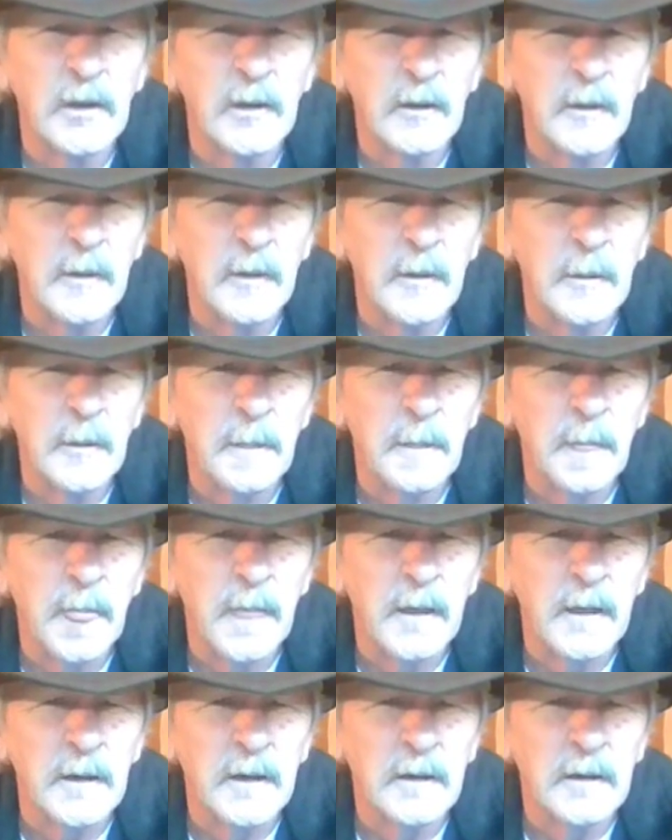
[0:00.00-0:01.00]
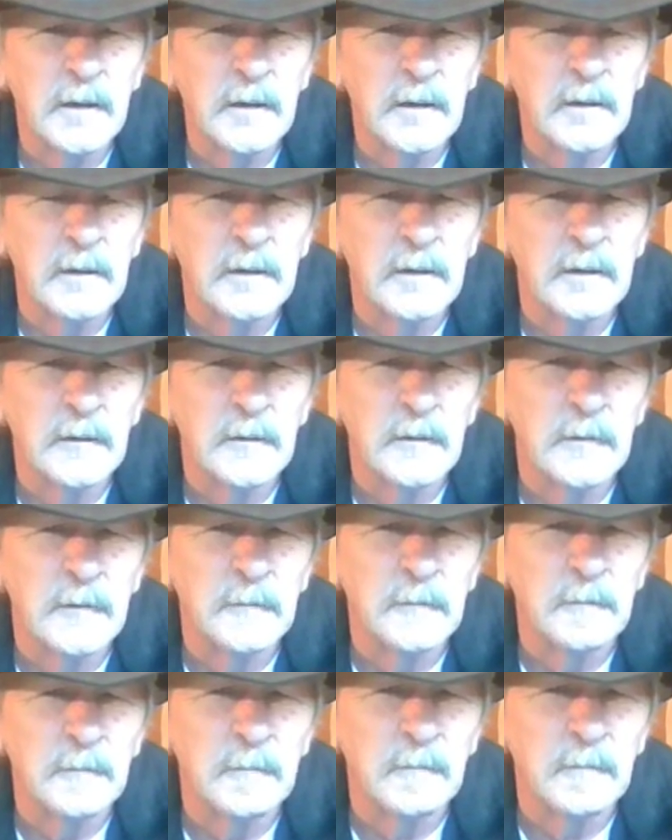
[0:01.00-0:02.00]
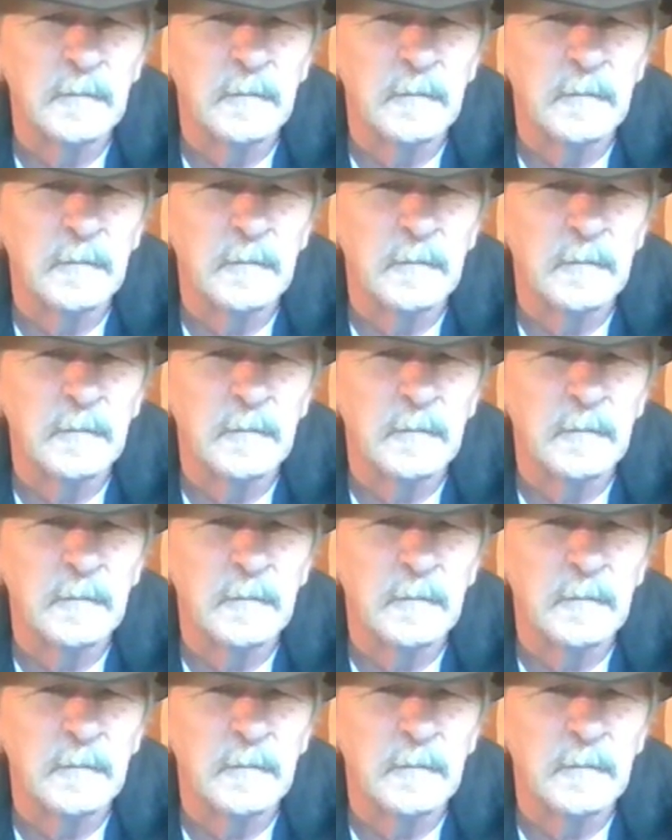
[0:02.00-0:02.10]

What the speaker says: Nothing is said.